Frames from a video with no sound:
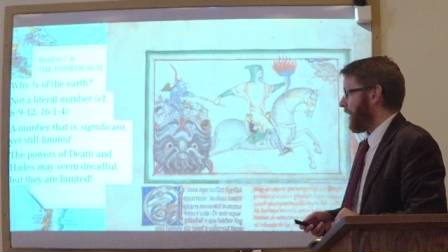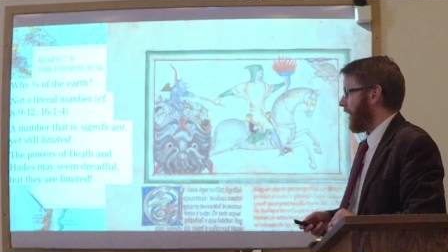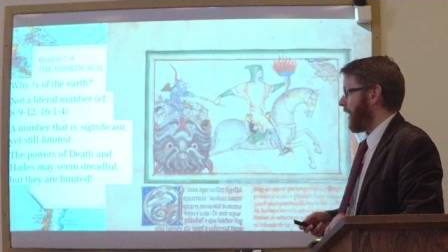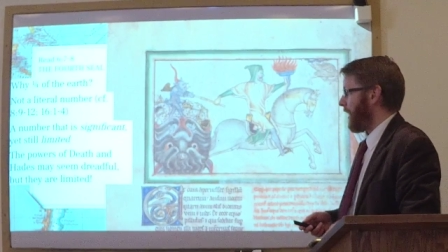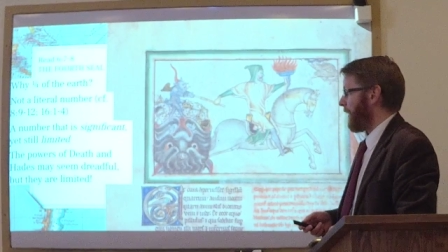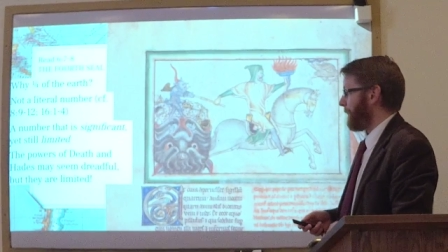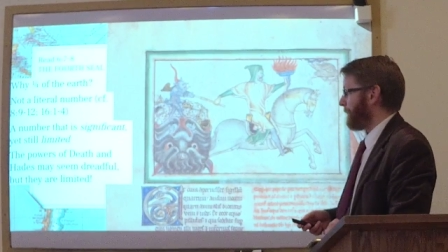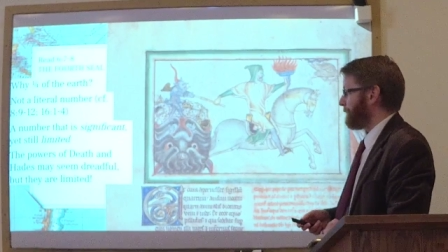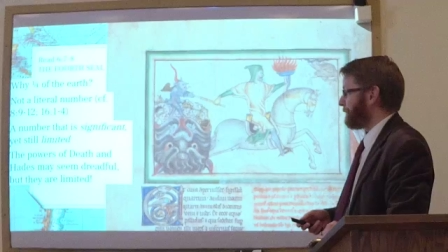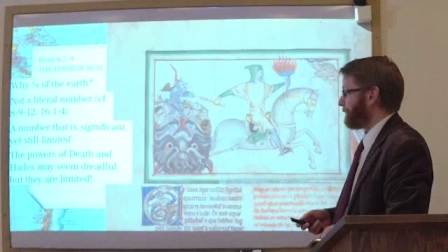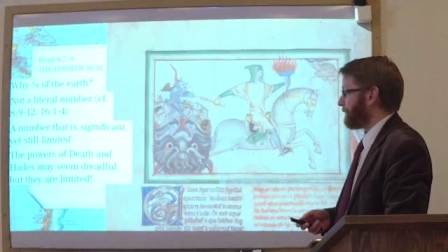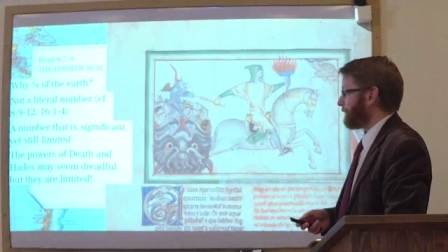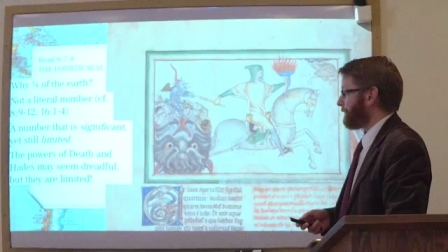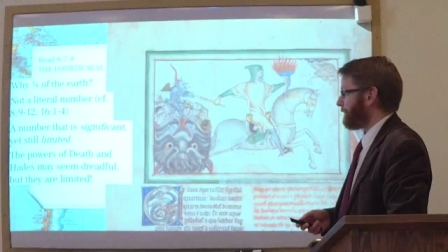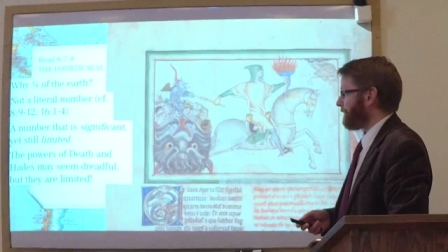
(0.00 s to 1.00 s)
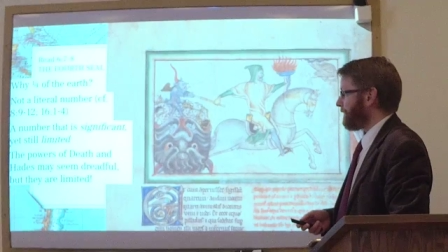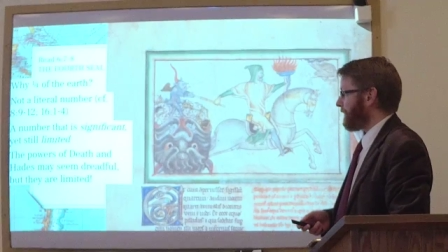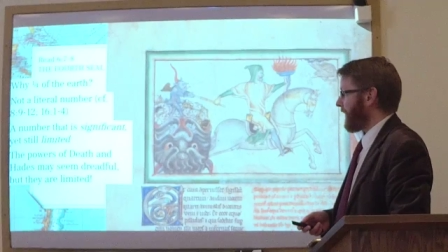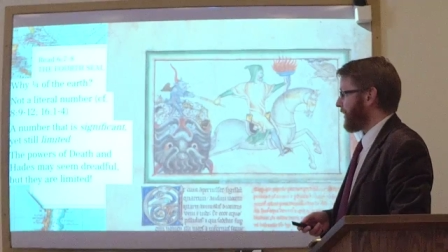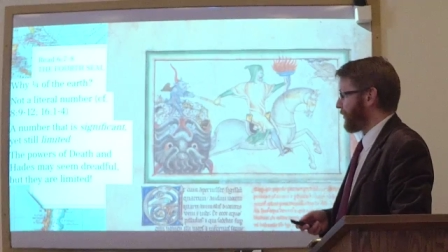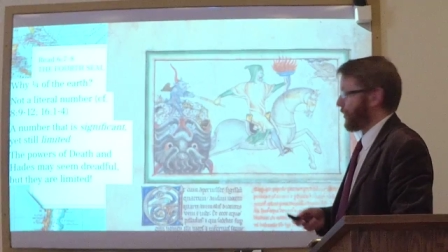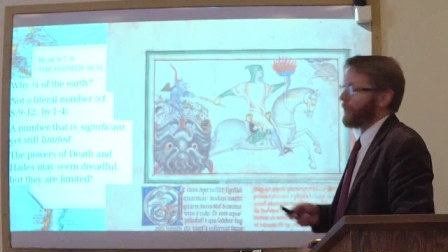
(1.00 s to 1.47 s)
Um,
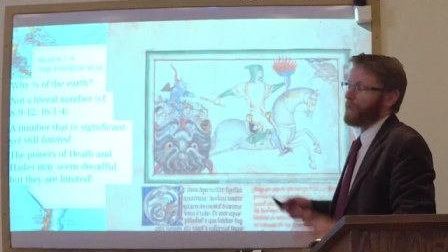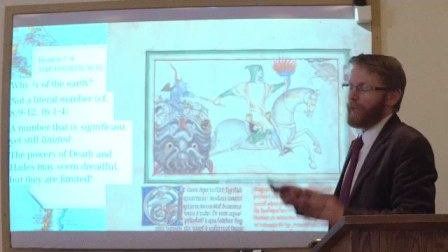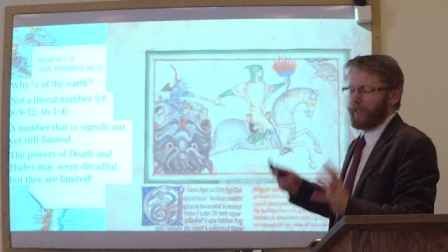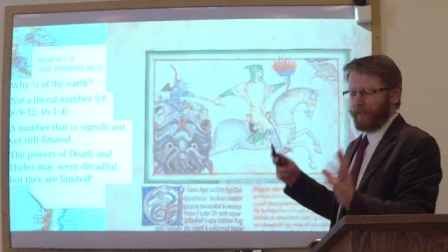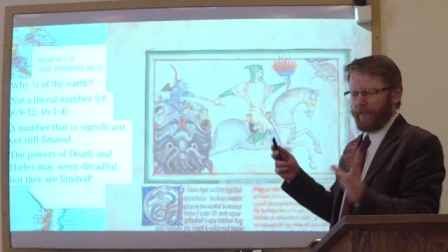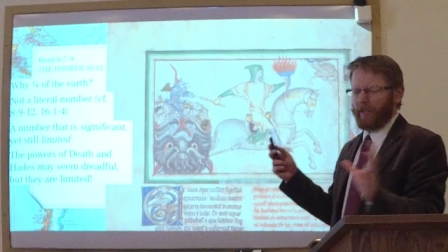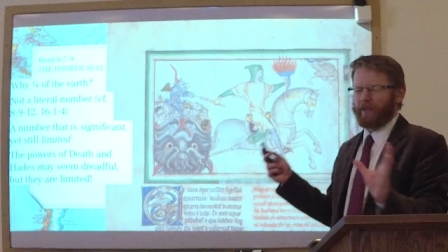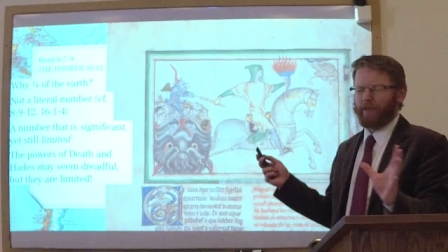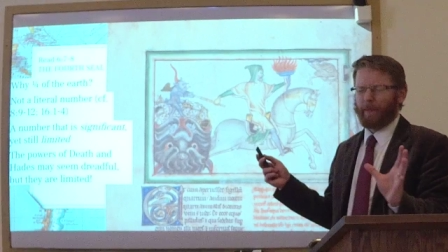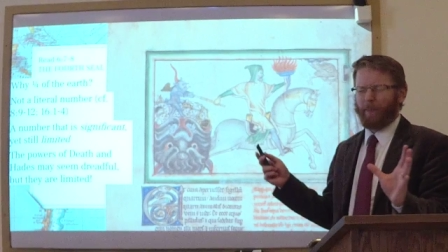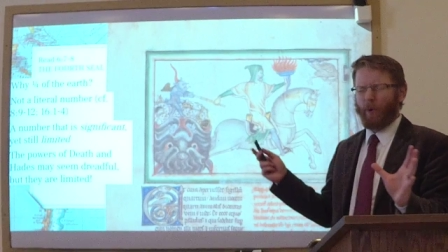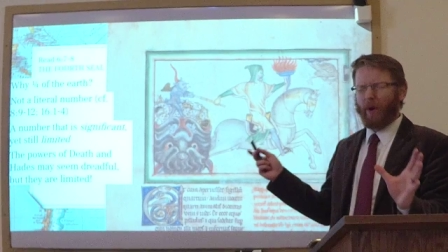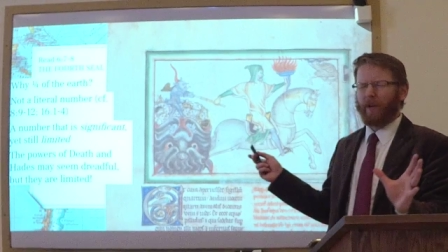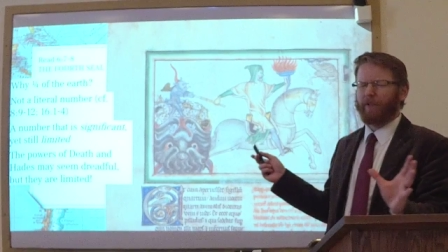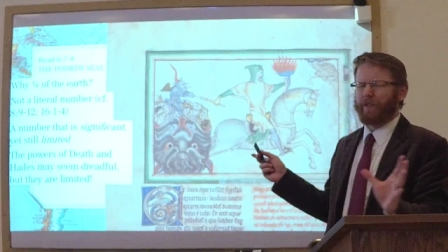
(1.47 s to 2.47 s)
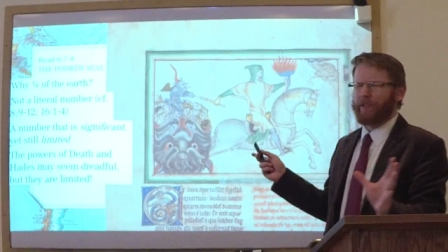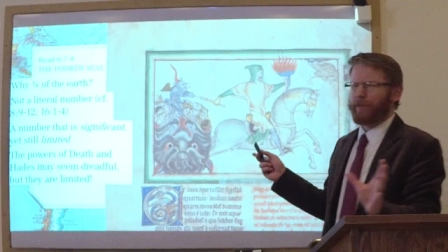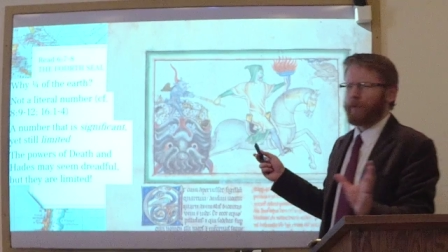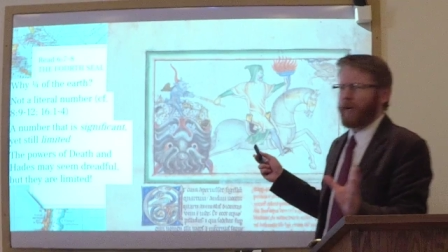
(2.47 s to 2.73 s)
so the, the point of this